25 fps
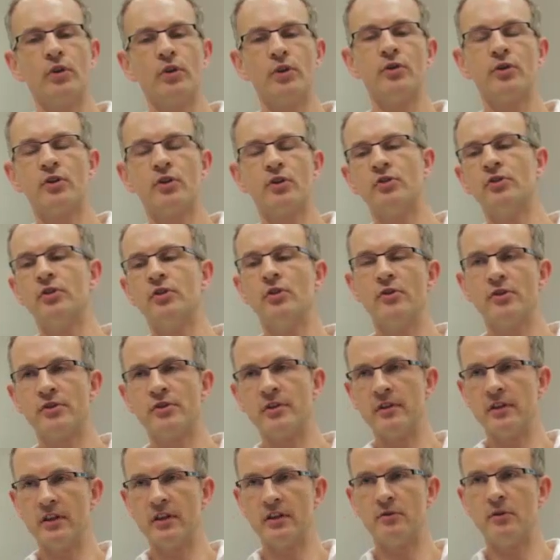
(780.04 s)
what you can do
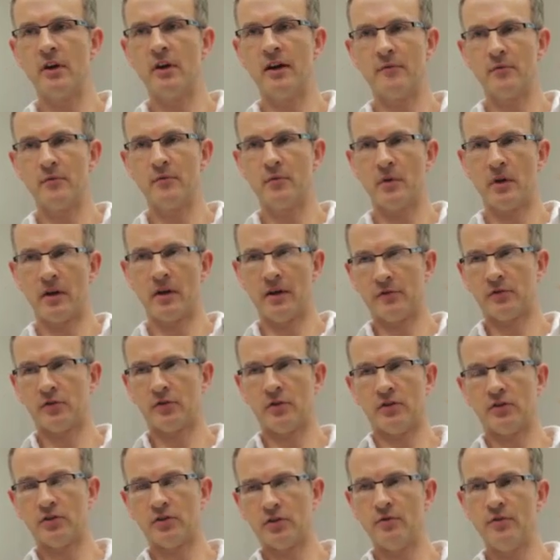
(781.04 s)
is you have
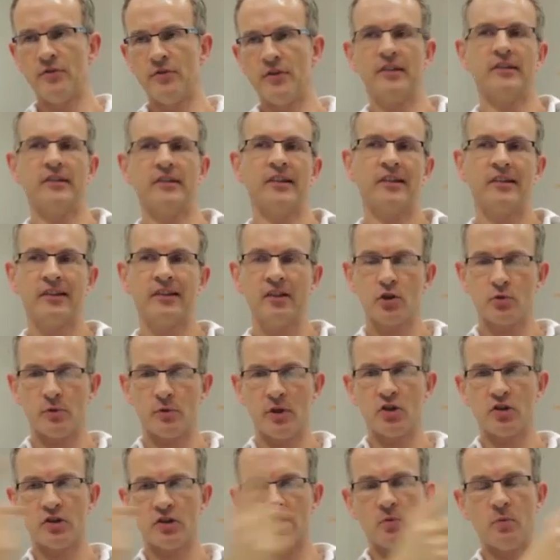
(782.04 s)
so there's two things. There's
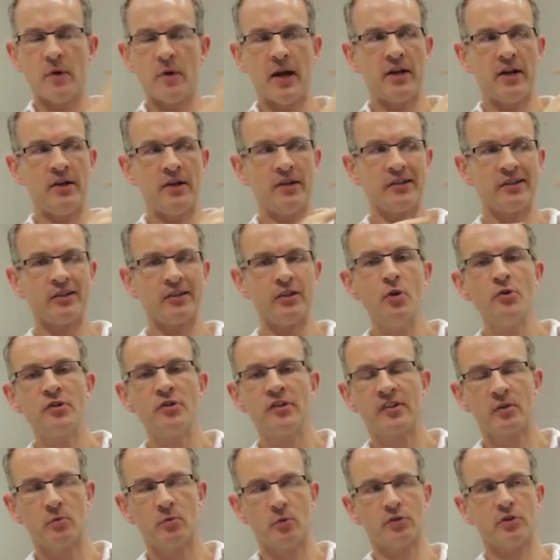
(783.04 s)
situational awareness,
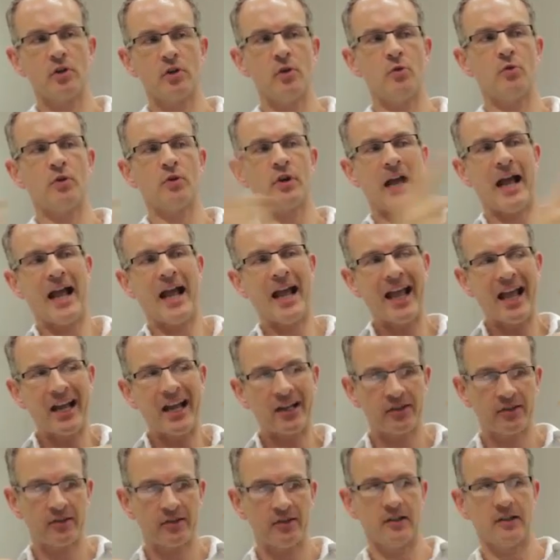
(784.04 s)
noticing what's going
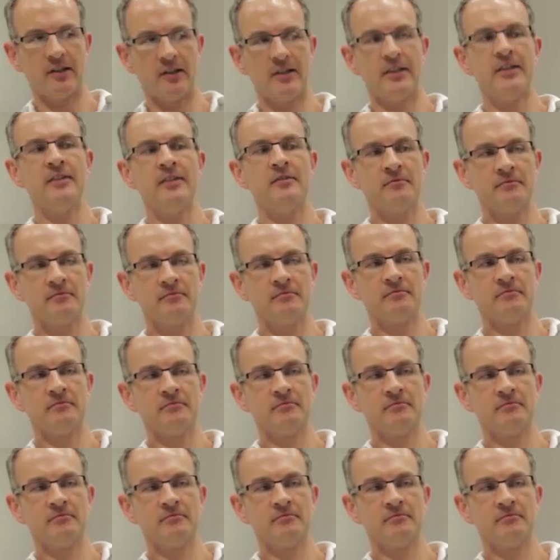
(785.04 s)
on externally.